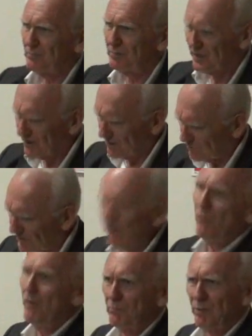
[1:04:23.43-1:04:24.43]
But we
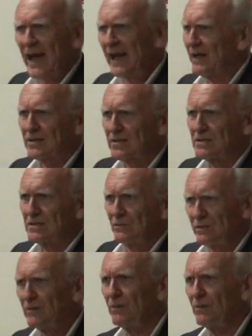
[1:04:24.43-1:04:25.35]
don't want banks, that